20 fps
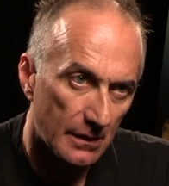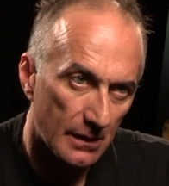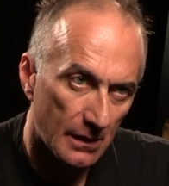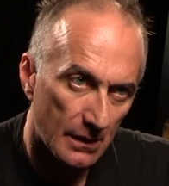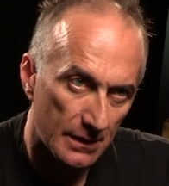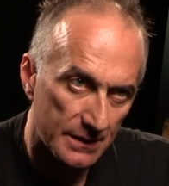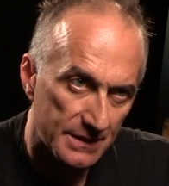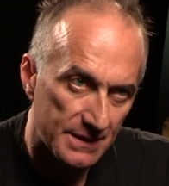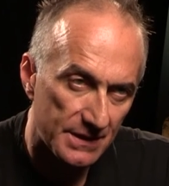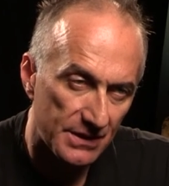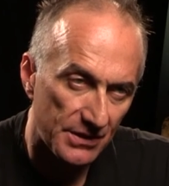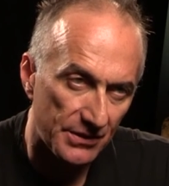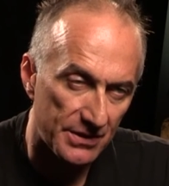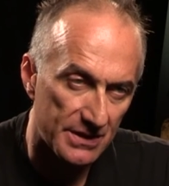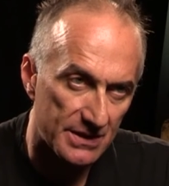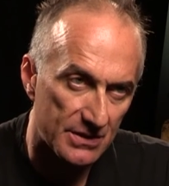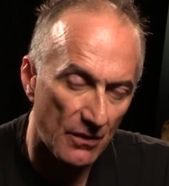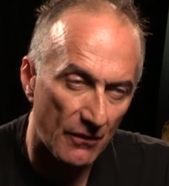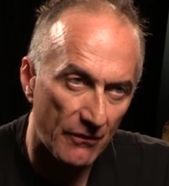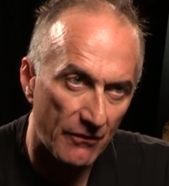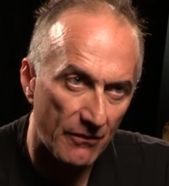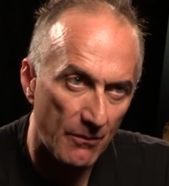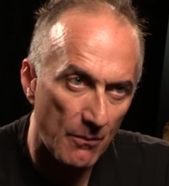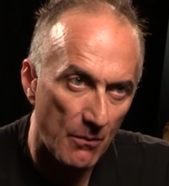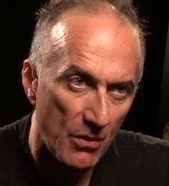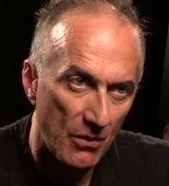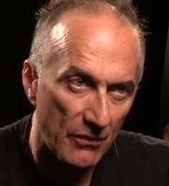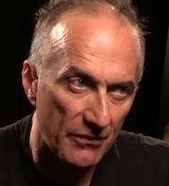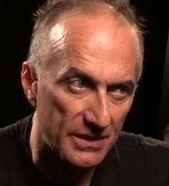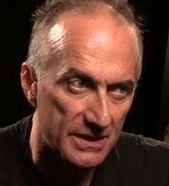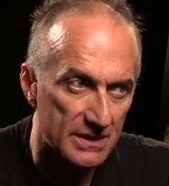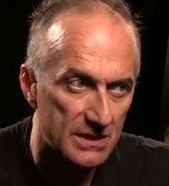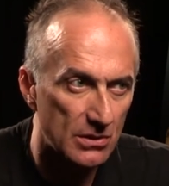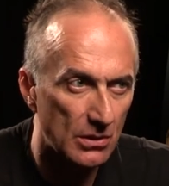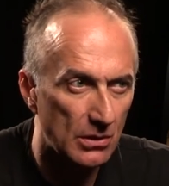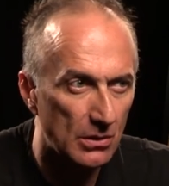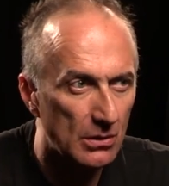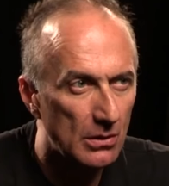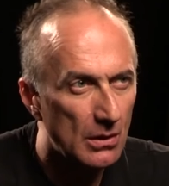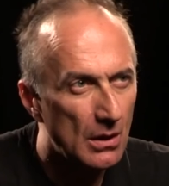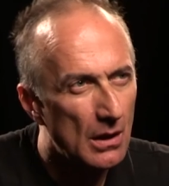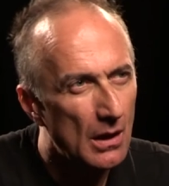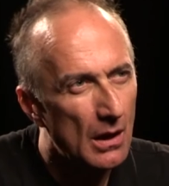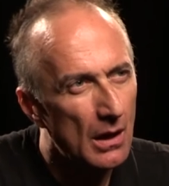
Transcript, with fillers: uh, series of movies. So